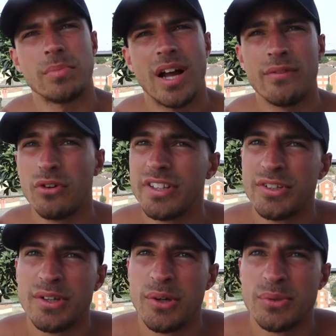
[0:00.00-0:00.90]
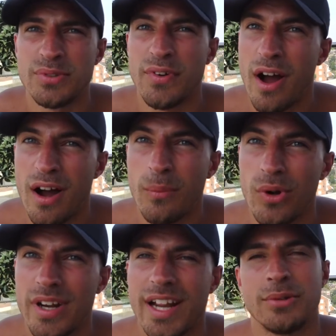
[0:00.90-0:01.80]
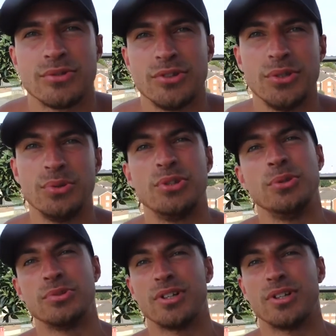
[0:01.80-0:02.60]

but I've already done loads of arm workouts on YouTube,